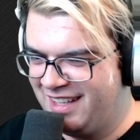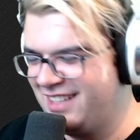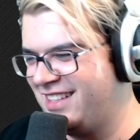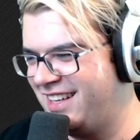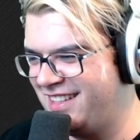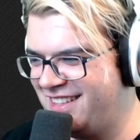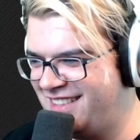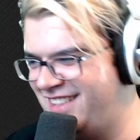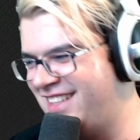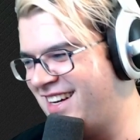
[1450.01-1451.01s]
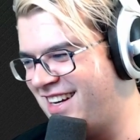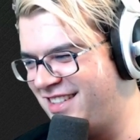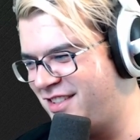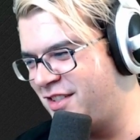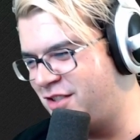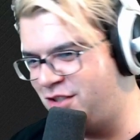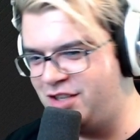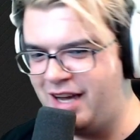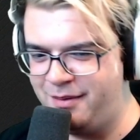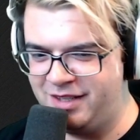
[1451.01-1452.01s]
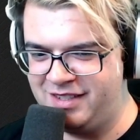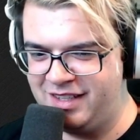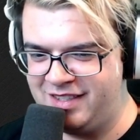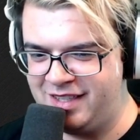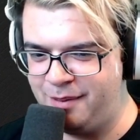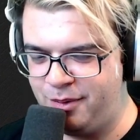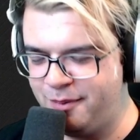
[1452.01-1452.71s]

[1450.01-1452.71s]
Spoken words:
Like, yeah, it's just jam. It's simple.